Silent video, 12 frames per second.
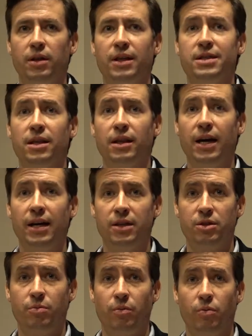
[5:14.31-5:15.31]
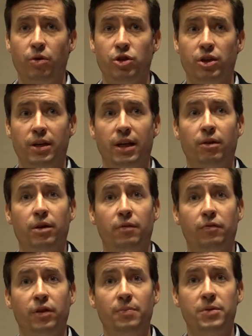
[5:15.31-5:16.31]
That's a lot disproportionate. Now, on the
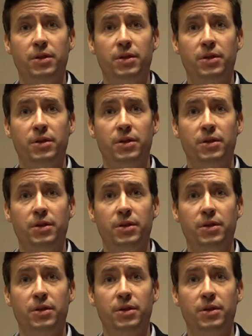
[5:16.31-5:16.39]
flip